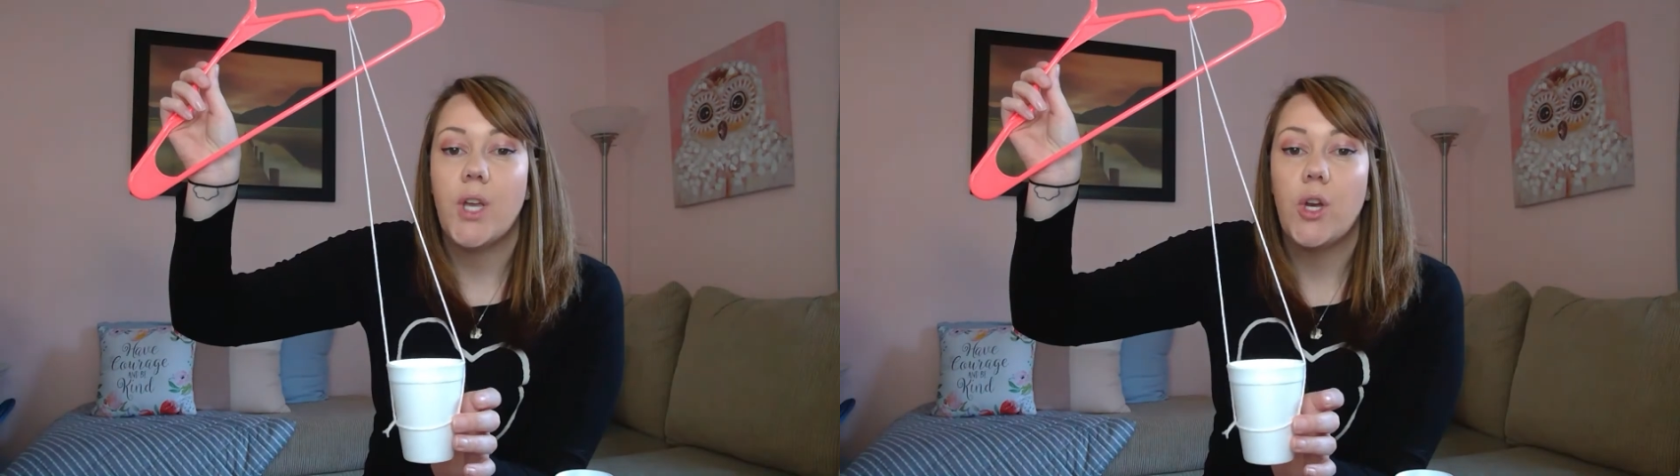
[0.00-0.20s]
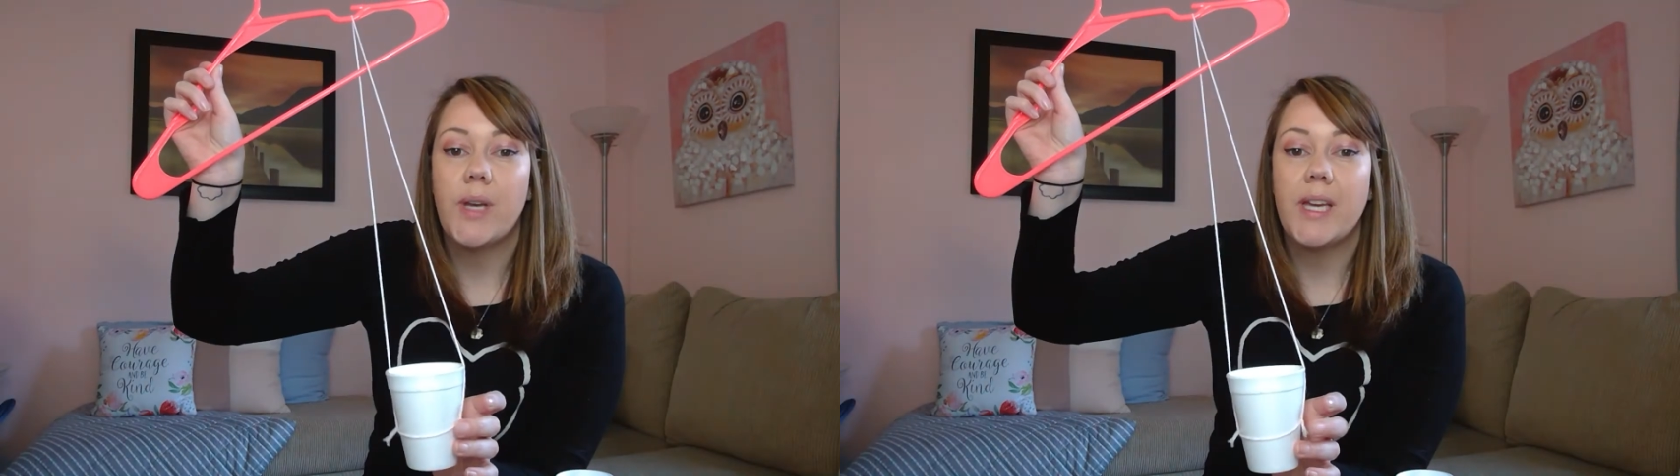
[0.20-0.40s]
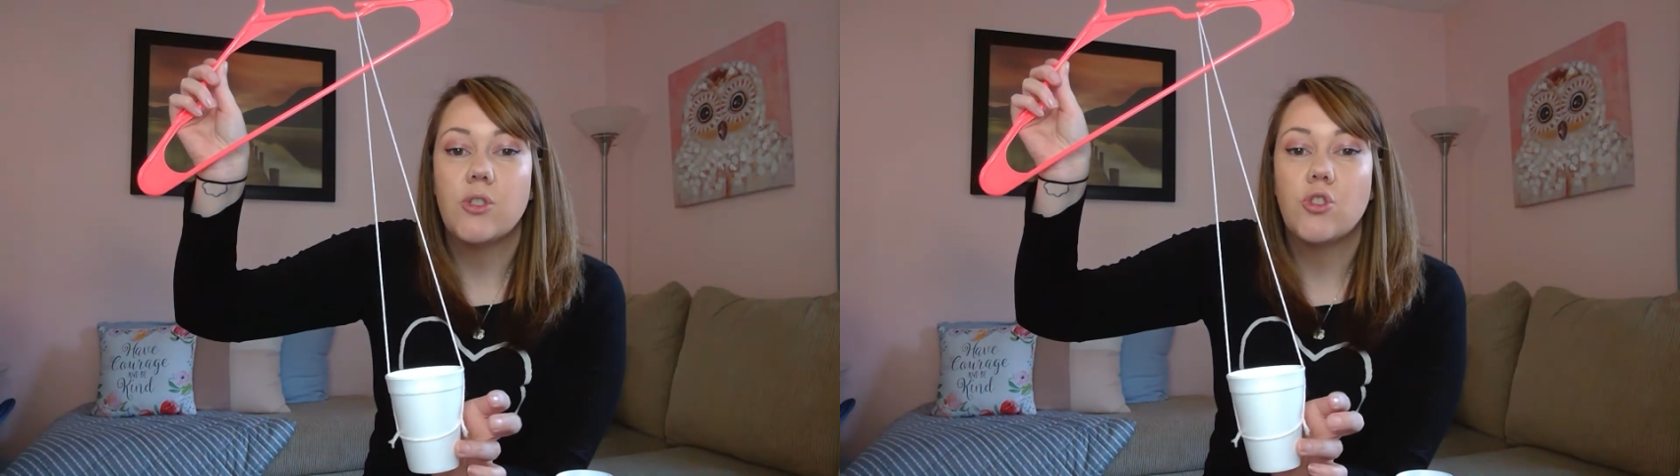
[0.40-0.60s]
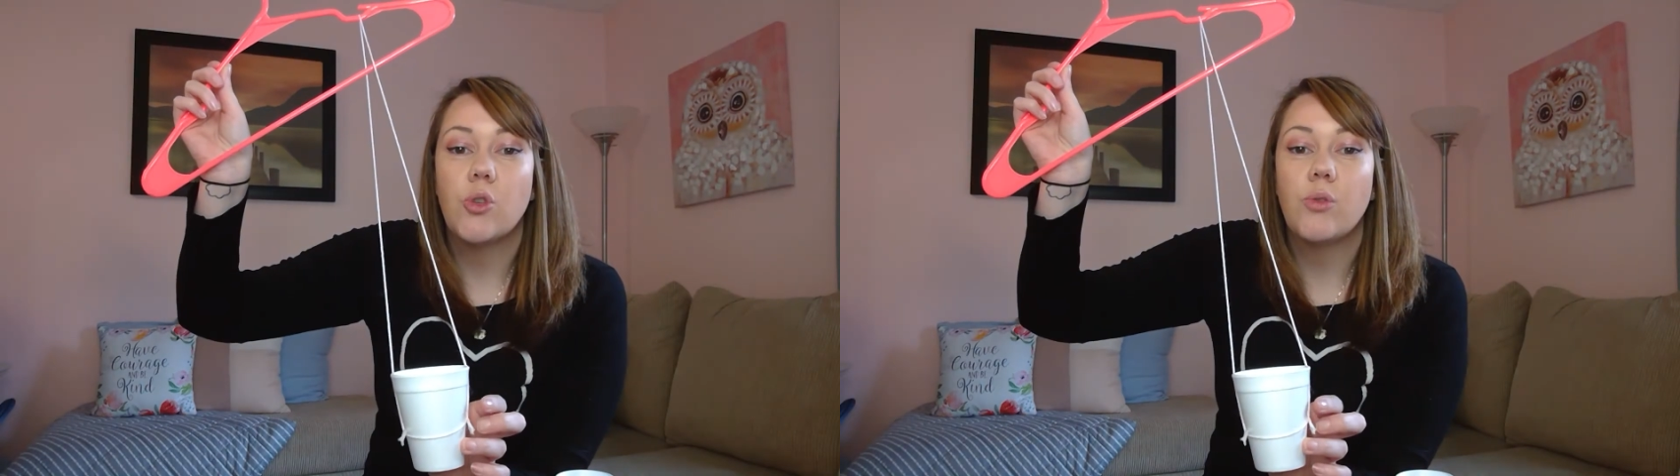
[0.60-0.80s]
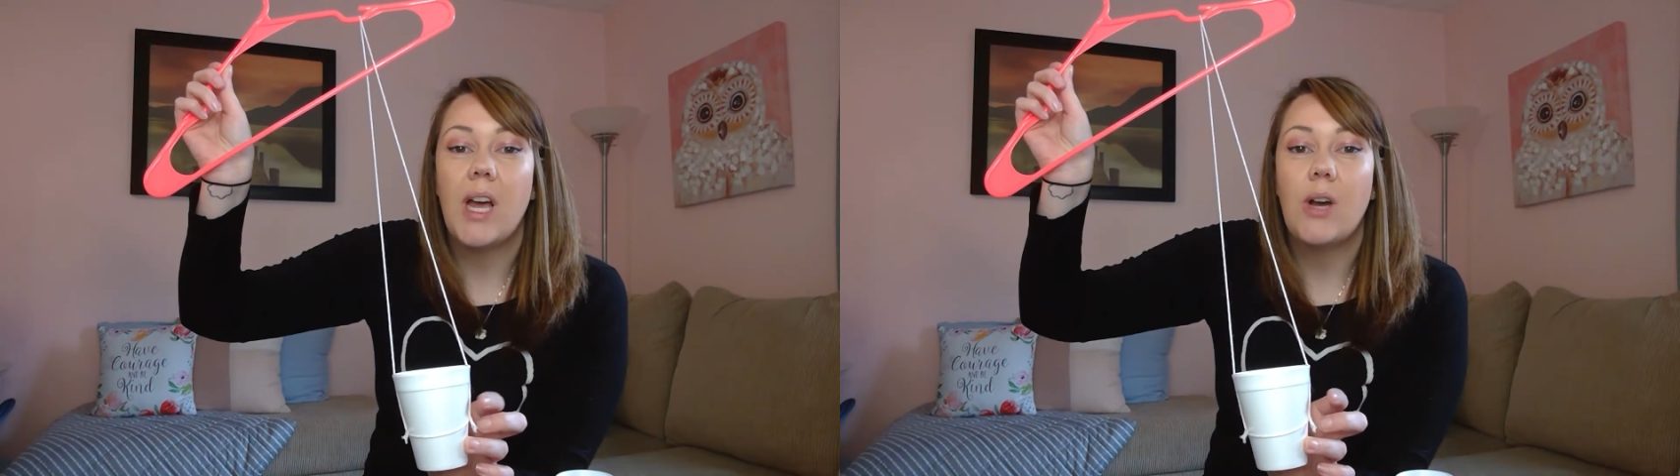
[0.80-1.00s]
Okay,
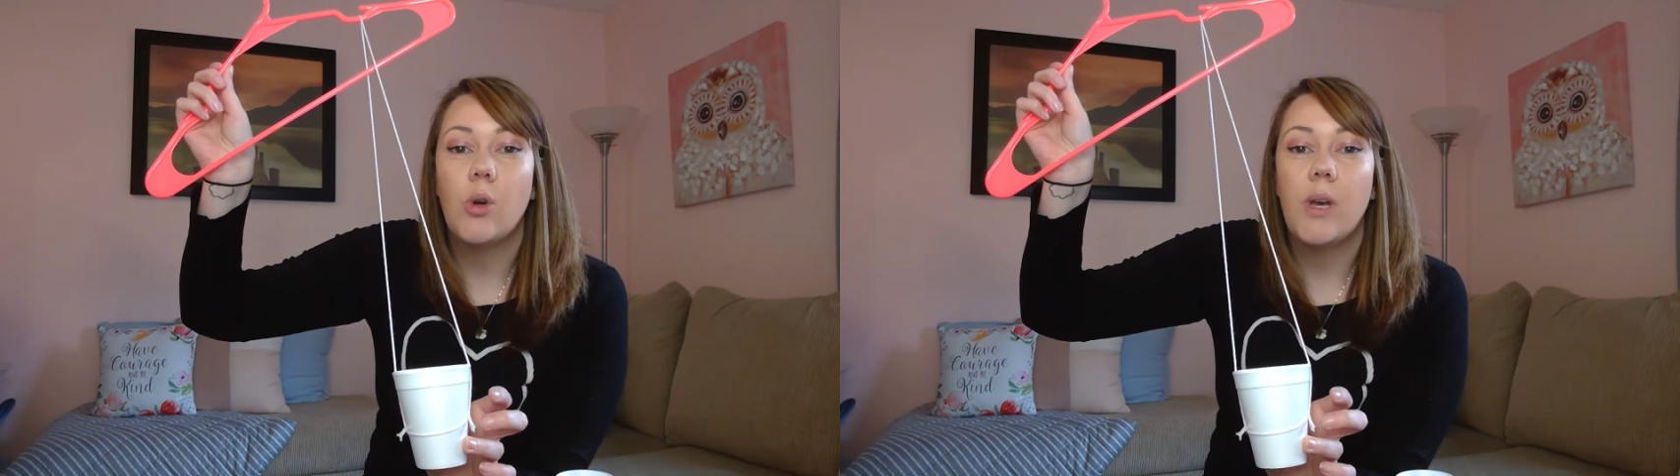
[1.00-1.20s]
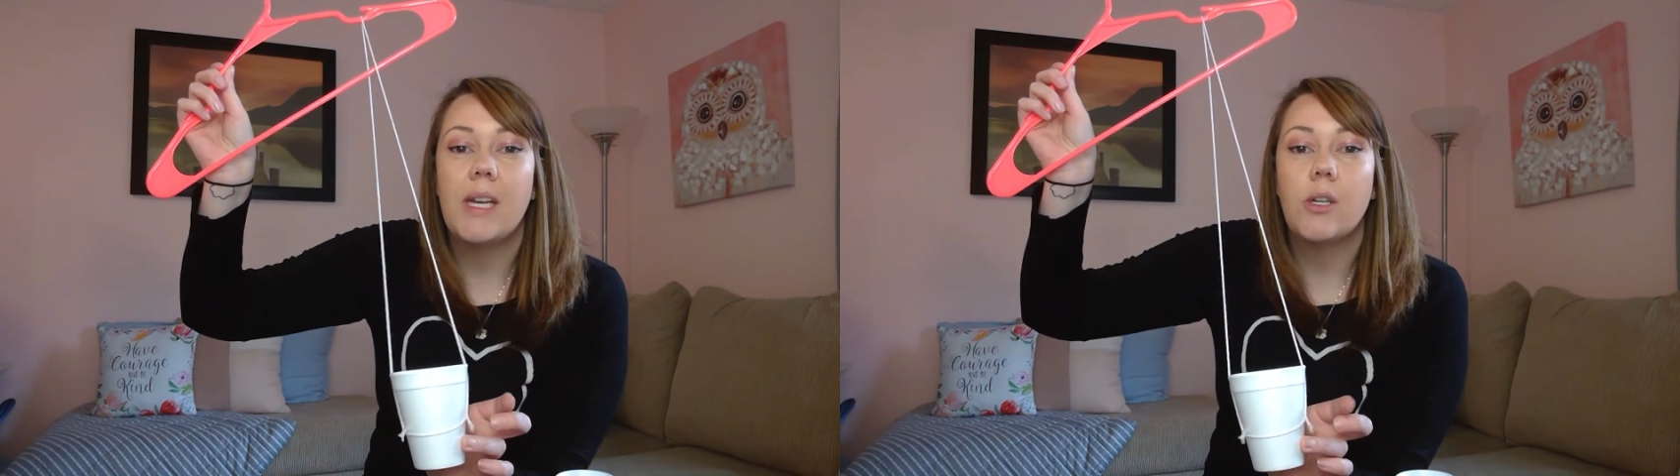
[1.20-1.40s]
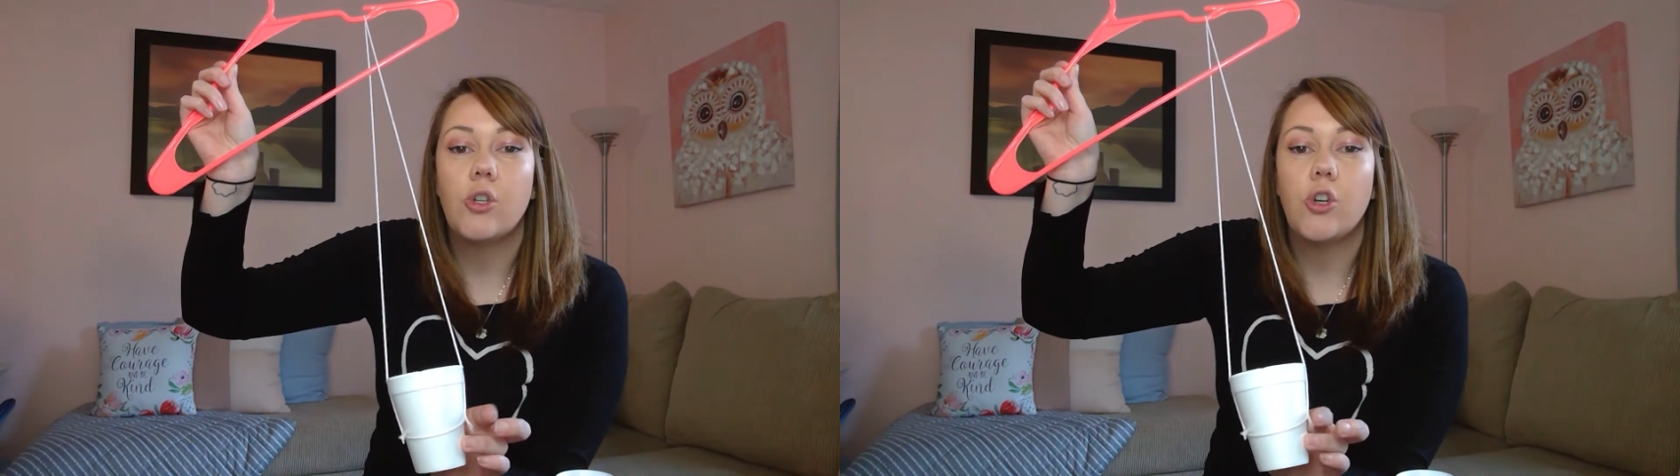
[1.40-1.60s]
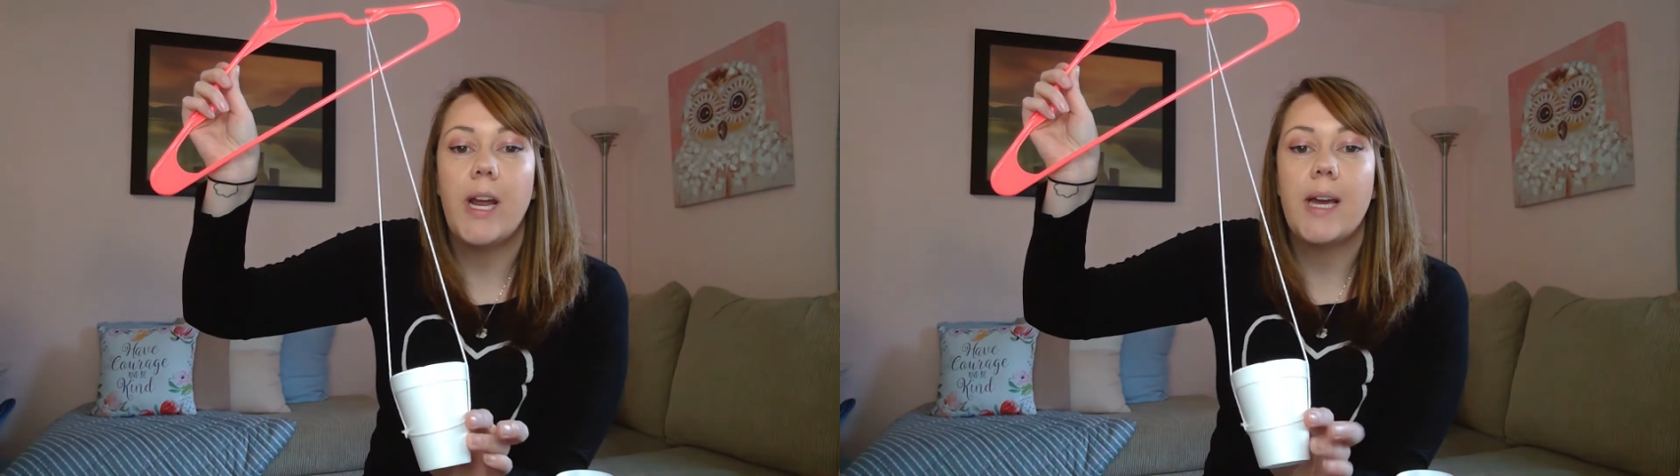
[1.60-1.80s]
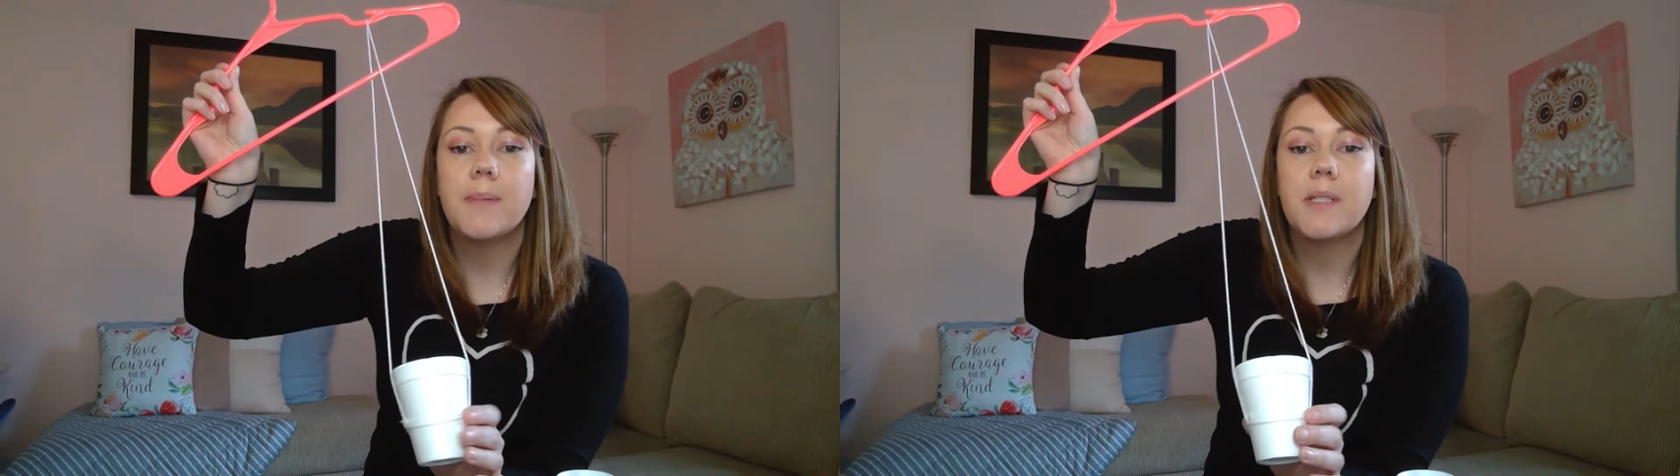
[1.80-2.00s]
so now go ahead and
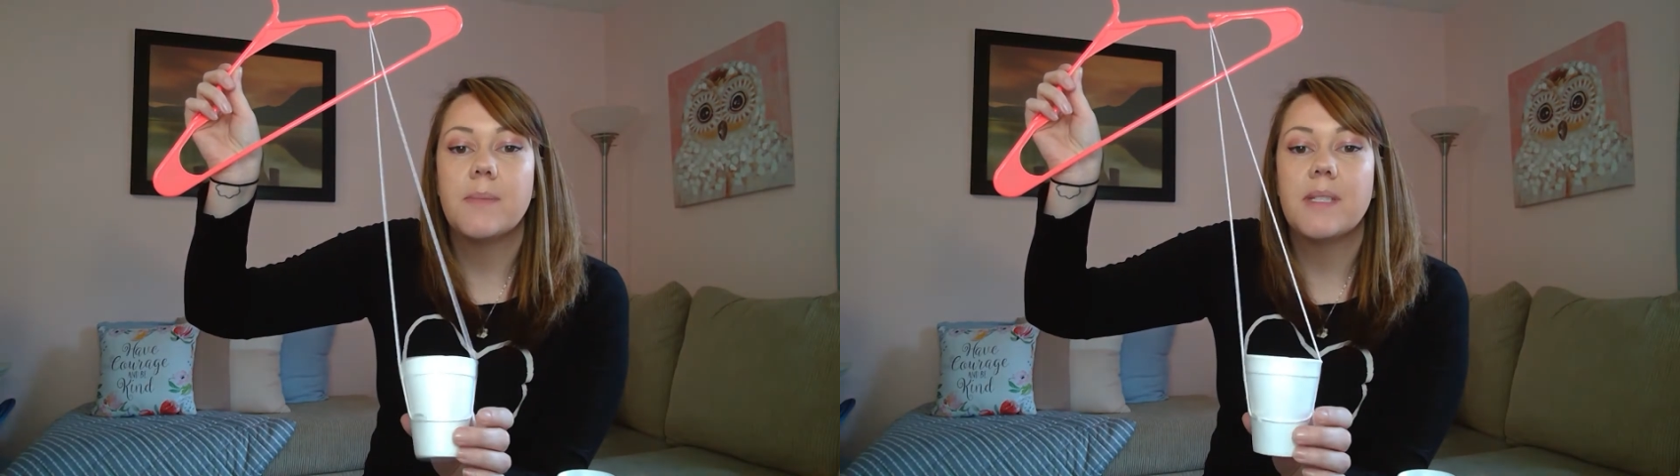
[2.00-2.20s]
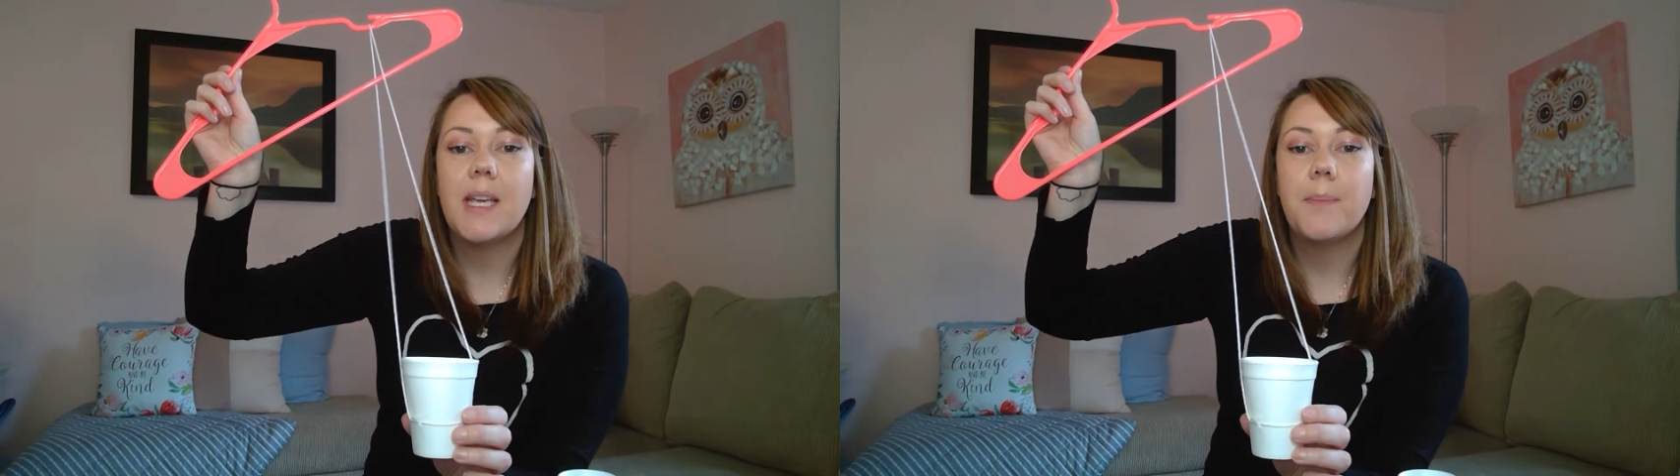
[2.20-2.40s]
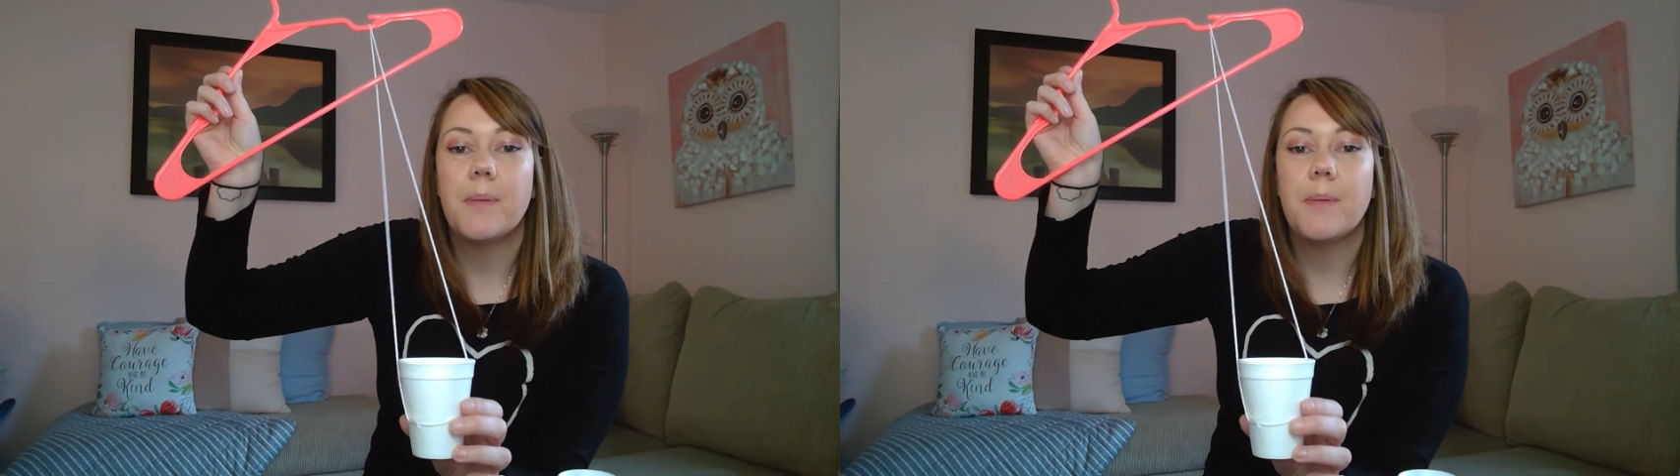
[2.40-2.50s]
grab some tape